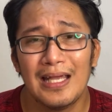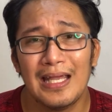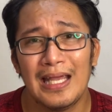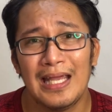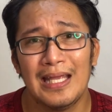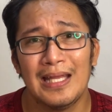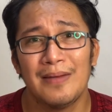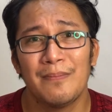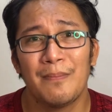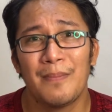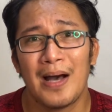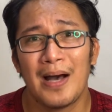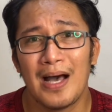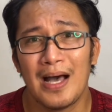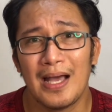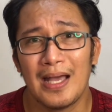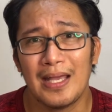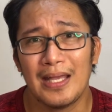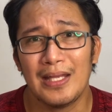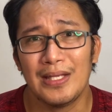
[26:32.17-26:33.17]
in
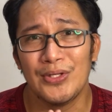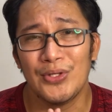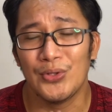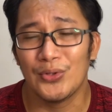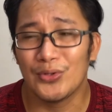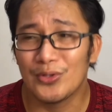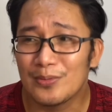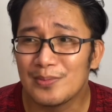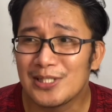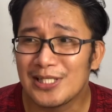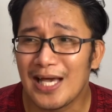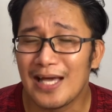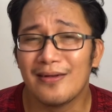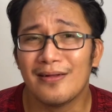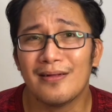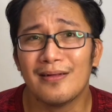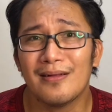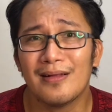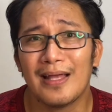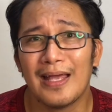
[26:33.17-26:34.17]
my YouTube
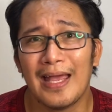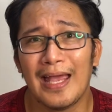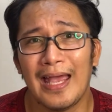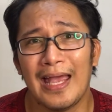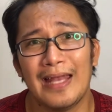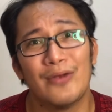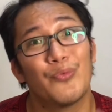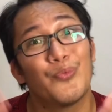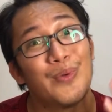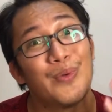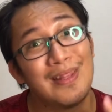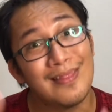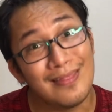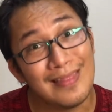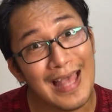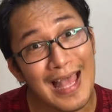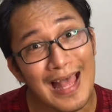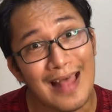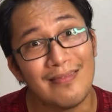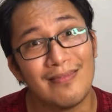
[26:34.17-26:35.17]
channel, and with
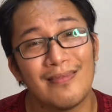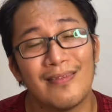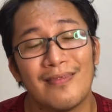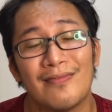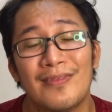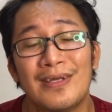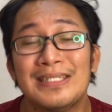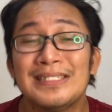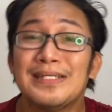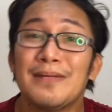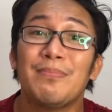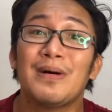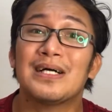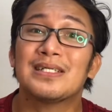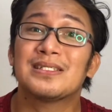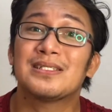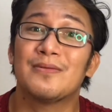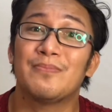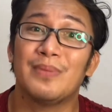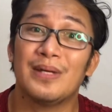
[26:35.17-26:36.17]
that there is a
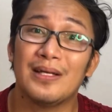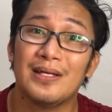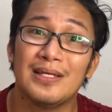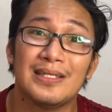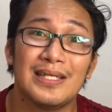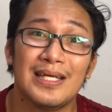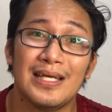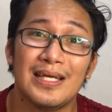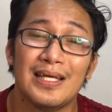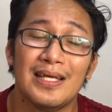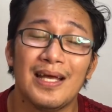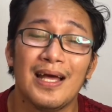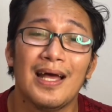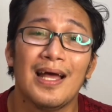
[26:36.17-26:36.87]
possibility